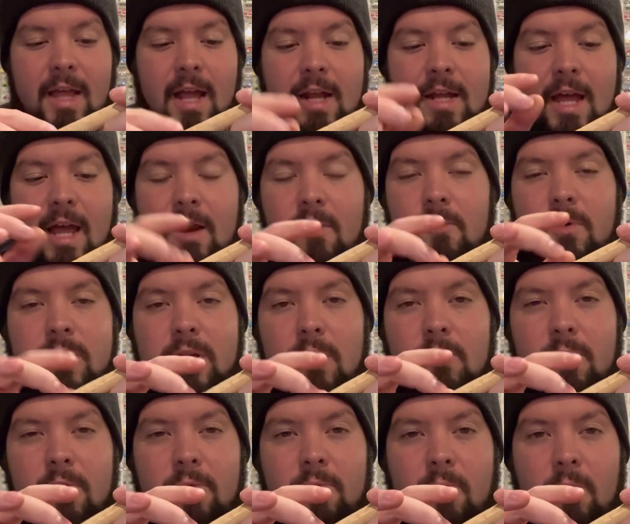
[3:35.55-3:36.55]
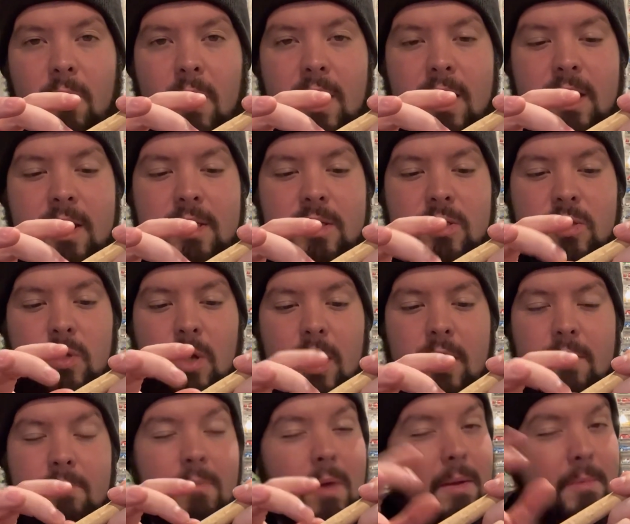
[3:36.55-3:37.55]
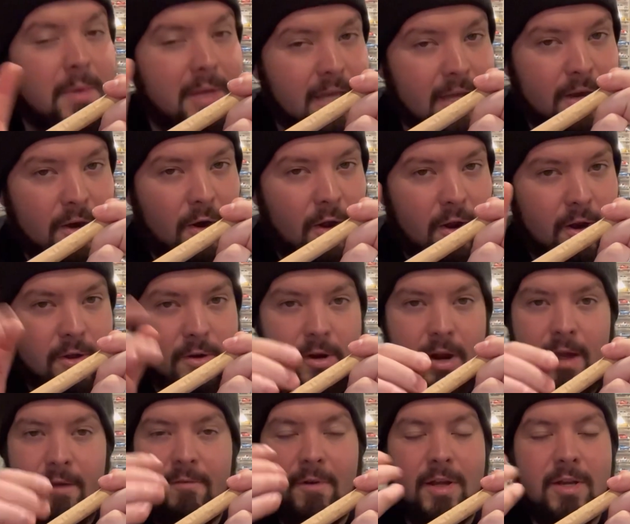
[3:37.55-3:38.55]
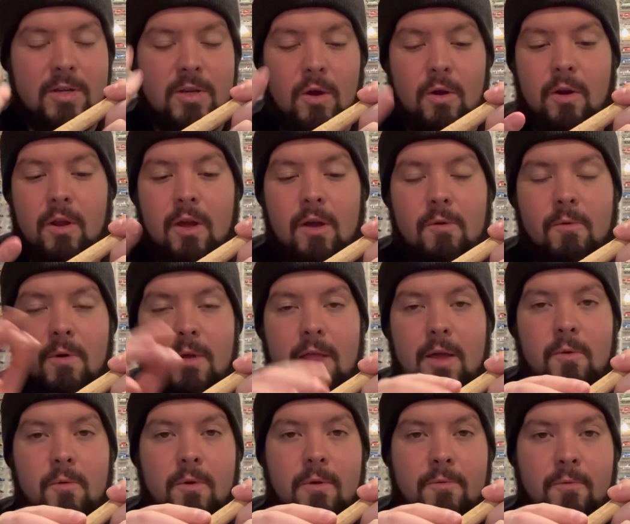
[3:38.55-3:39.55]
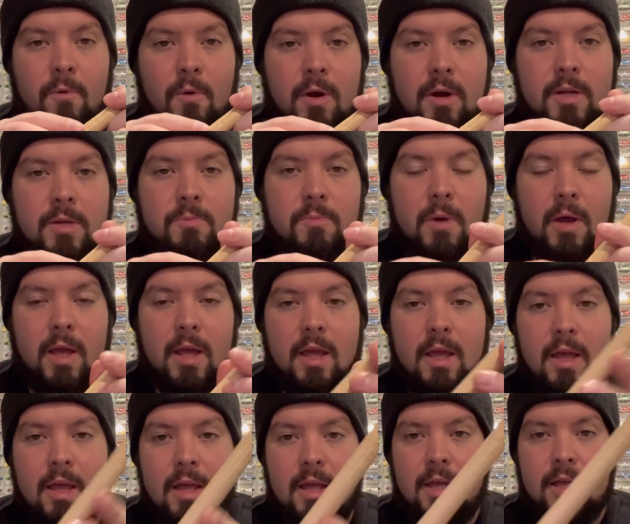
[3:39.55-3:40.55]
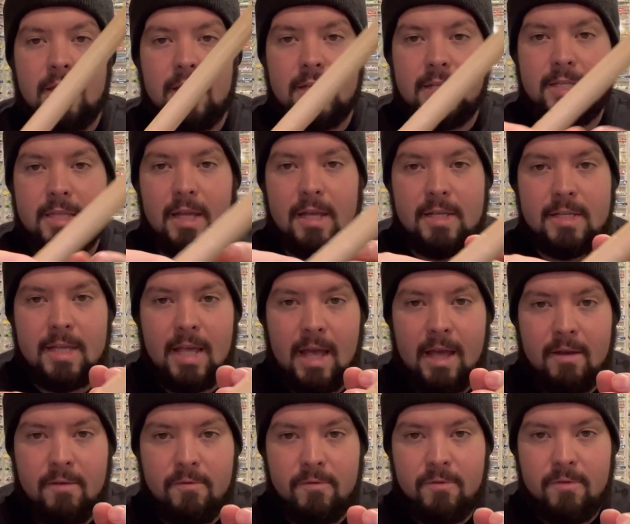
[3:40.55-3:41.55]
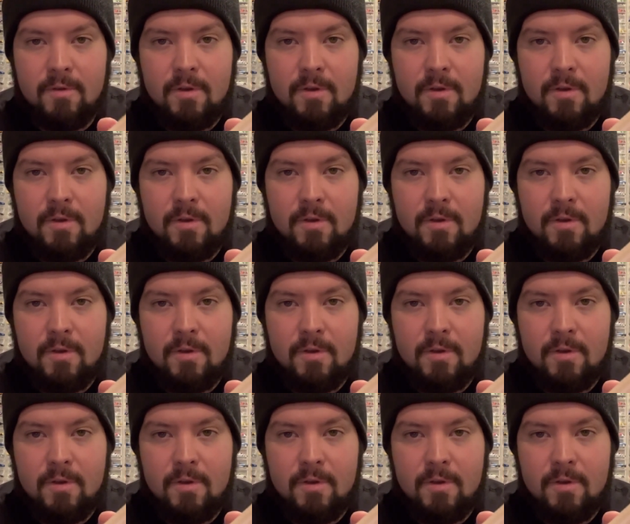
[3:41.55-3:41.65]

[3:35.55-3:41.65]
I kind of wish I would have went and tried to maybe get an autograph. I don't know how well that would have worked, but this does have,